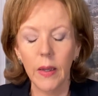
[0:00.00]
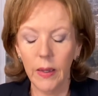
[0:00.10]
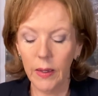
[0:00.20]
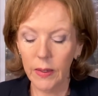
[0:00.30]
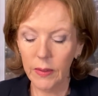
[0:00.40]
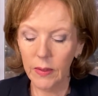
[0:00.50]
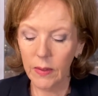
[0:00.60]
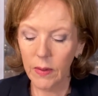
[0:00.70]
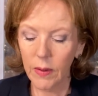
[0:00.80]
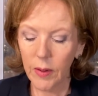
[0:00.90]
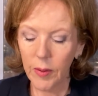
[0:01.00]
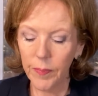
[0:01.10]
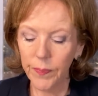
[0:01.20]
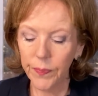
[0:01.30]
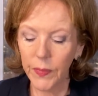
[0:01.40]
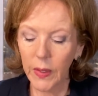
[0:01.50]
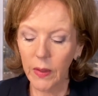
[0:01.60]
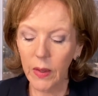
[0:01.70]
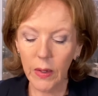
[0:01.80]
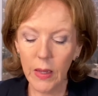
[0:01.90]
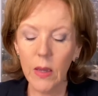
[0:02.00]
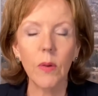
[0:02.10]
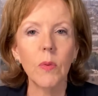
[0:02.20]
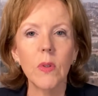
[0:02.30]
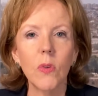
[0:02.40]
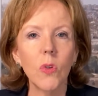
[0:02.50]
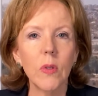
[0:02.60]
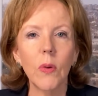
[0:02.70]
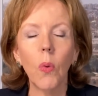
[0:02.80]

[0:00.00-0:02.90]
And Gideon was just an